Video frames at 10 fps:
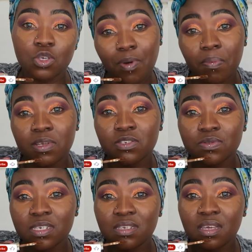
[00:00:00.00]
Probably
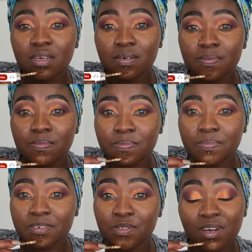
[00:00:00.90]
don't need either.
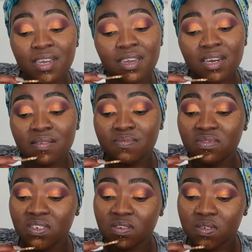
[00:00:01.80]
But do I care?
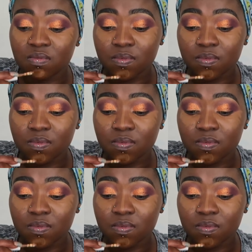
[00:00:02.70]
No.